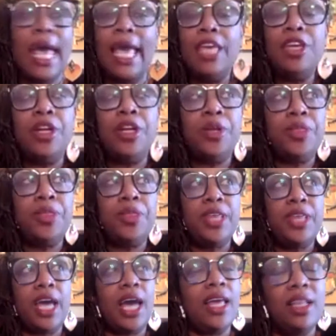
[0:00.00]
You know, the,
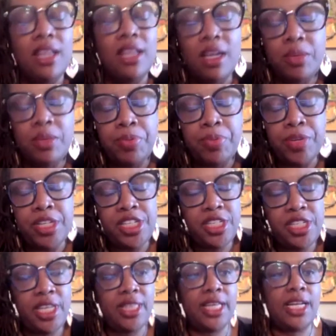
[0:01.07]
I, I,
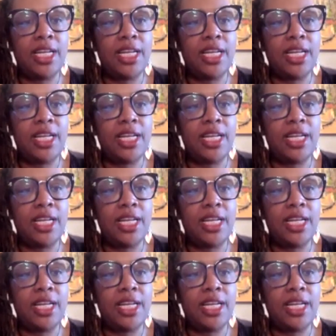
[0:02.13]
appreciate that